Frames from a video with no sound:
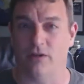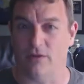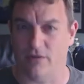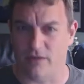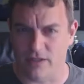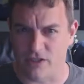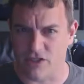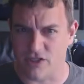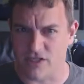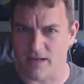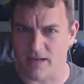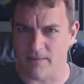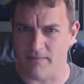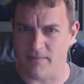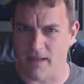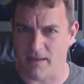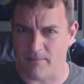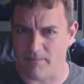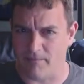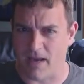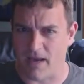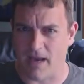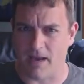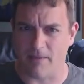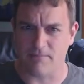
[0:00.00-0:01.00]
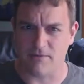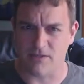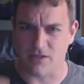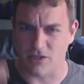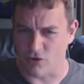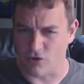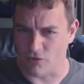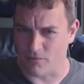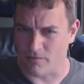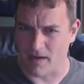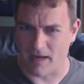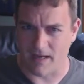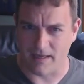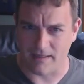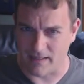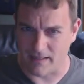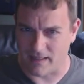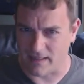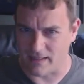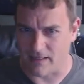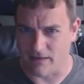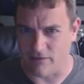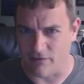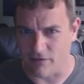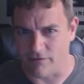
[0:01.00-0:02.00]
You know, each time that pops in your mind,
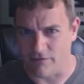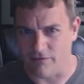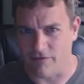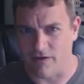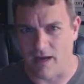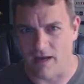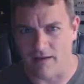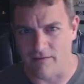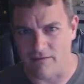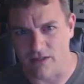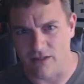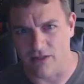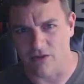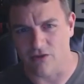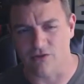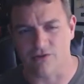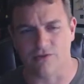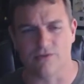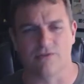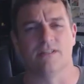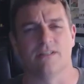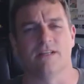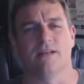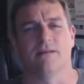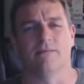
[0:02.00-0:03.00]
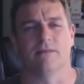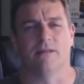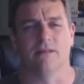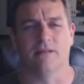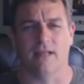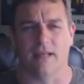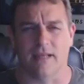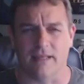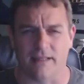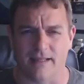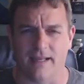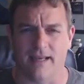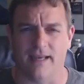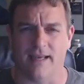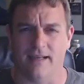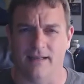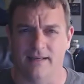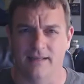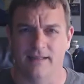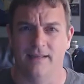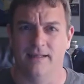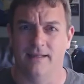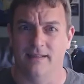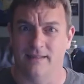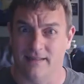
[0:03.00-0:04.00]
like every 5 years or something like
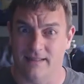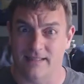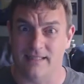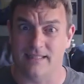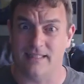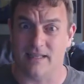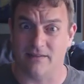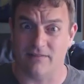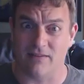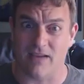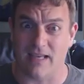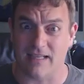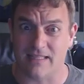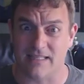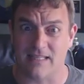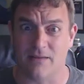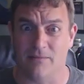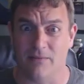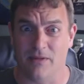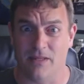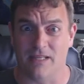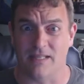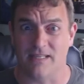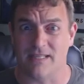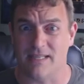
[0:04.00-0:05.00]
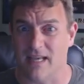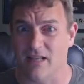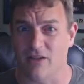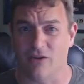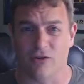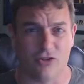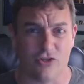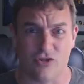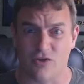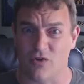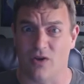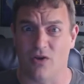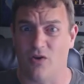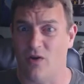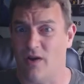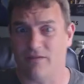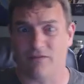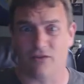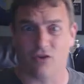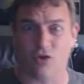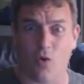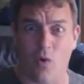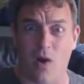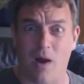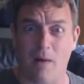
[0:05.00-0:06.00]
that, at least I've got some in the cellar, so I don't
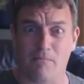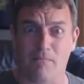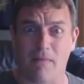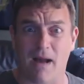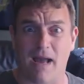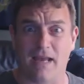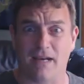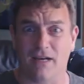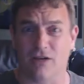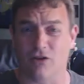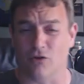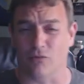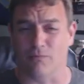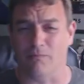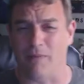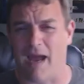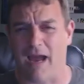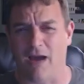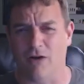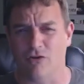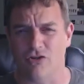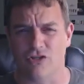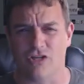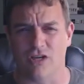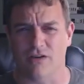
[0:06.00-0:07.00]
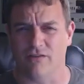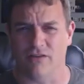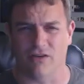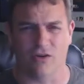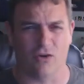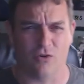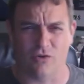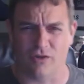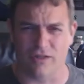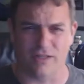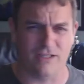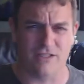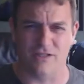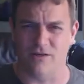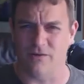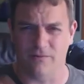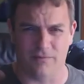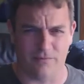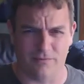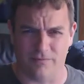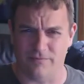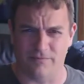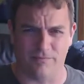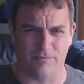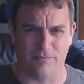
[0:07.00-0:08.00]
have to go out and buy another pouch of it only
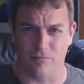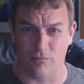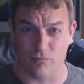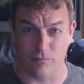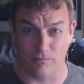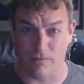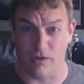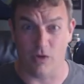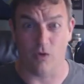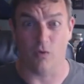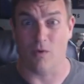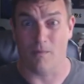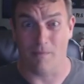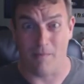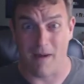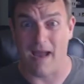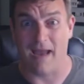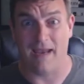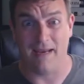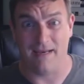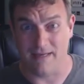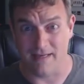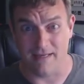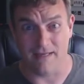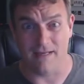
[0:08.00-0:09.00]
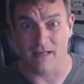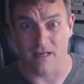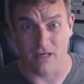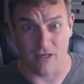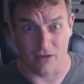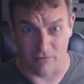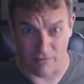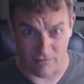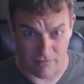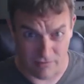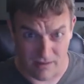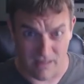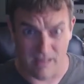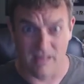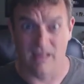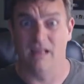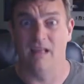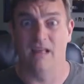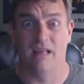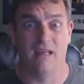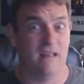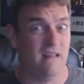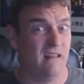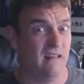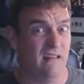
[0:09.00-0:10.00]
to be reminded of,
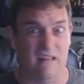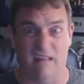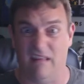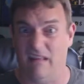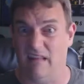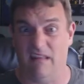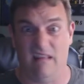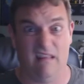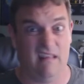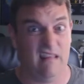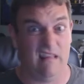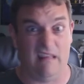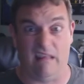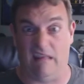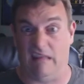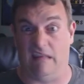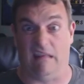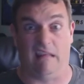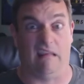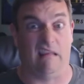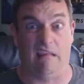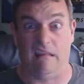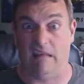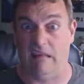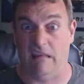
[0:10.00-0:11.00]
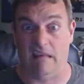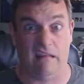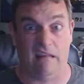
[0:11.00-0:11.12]
ugh.